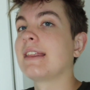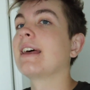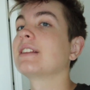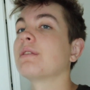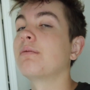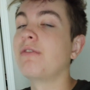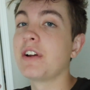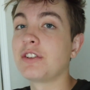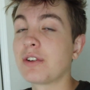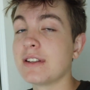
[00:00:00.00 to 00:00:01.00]
That's a
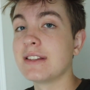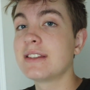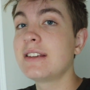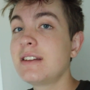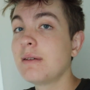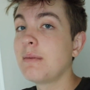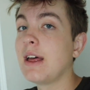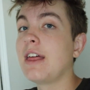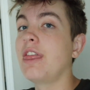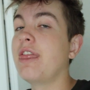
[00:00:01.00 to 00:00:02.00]
very trusted system.
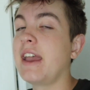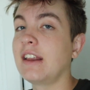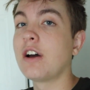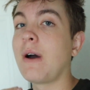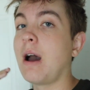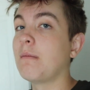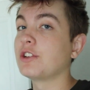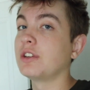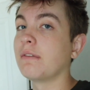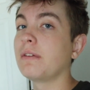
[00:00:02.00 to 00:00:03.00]
They know how
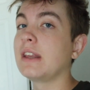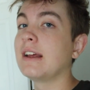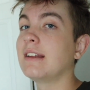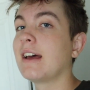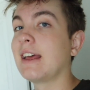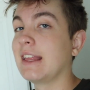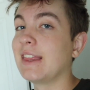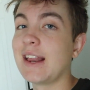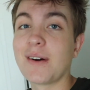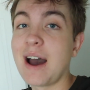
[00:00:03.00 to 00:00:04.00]
much to feed it, and
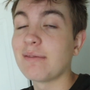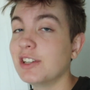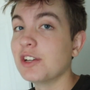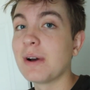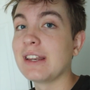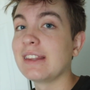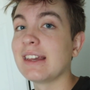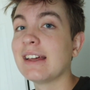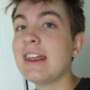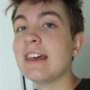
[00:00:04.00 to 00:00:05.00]
they don't have to do
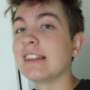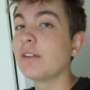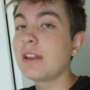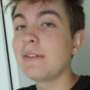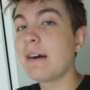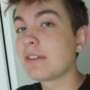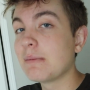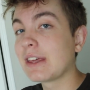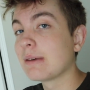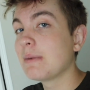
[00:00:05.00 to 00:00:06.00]
anything. They don't even have to
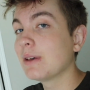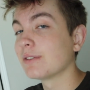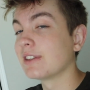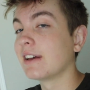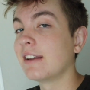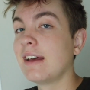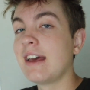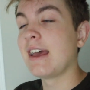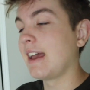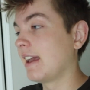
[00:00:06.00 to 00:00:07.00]
make the meals then.
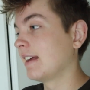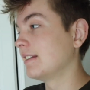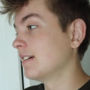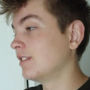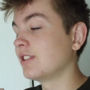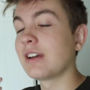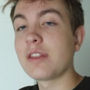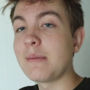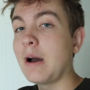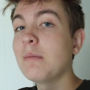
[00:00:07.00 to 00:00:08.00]
And just tell
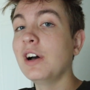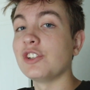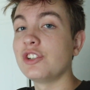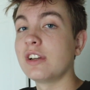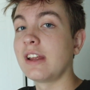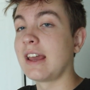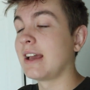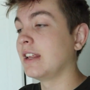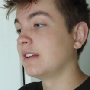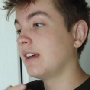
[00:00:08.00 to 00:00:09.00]
them how much,
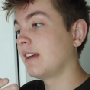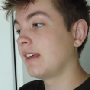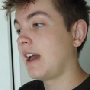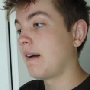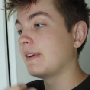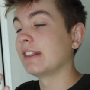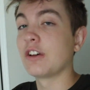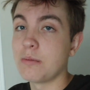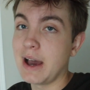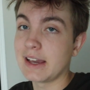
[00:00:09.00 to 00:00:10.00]
and have it in
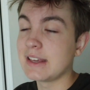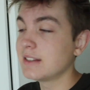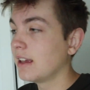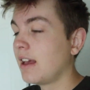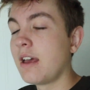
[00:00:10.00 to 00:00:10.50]
little baggies.